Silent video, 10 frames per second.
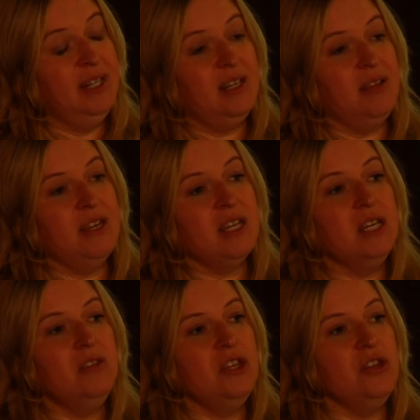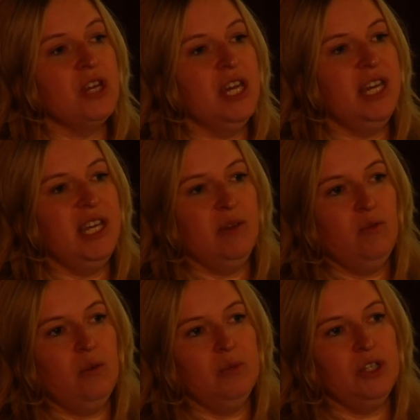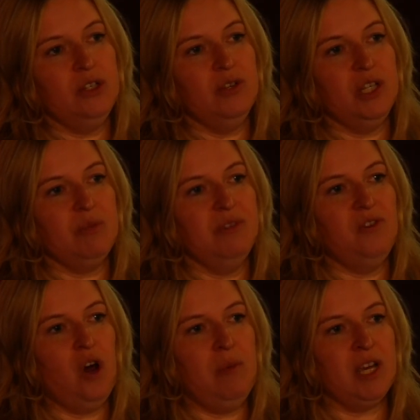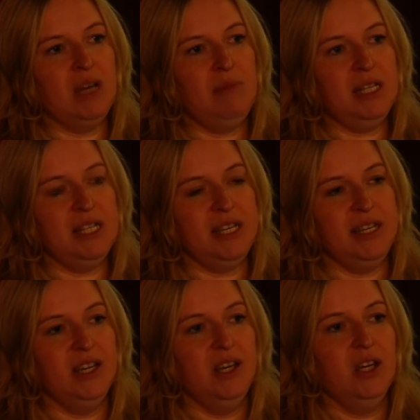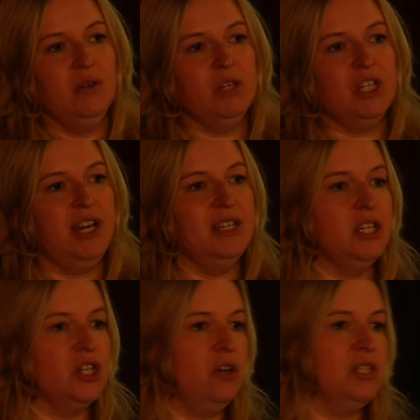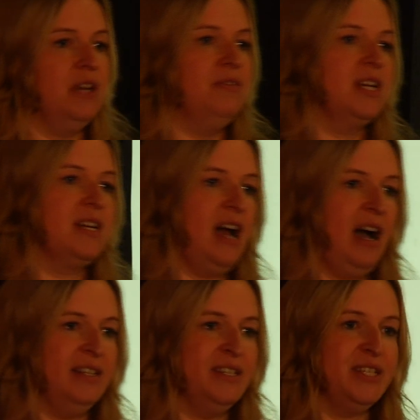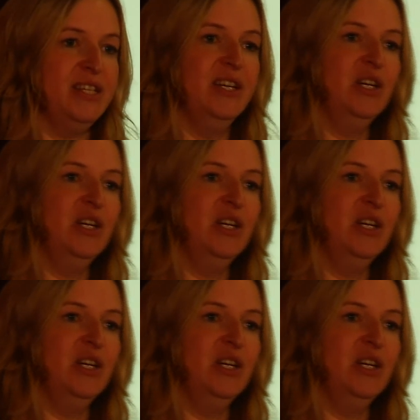And I think in the UK, what we do is we form a committee, we're trying to draw down a grant,